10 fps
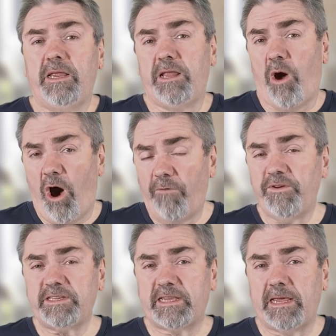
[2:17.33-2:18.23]
Now
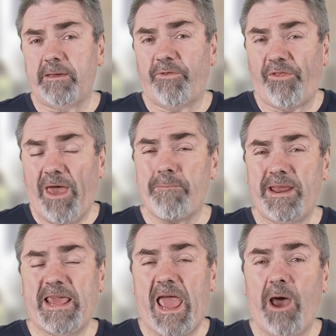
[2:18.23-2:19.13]
obviously, with that
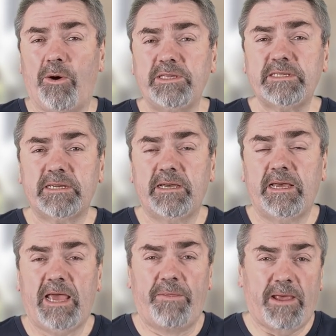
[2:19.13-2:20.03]
many hours
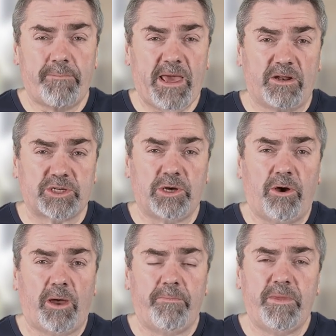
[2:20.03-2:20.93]
and that amount of
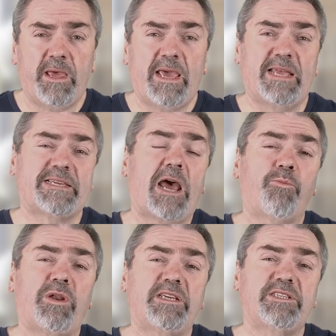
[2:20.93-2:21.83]
time, it's
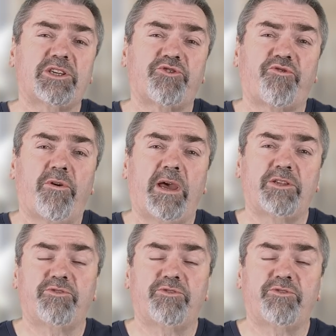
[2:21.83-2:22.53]
unrealistic to try and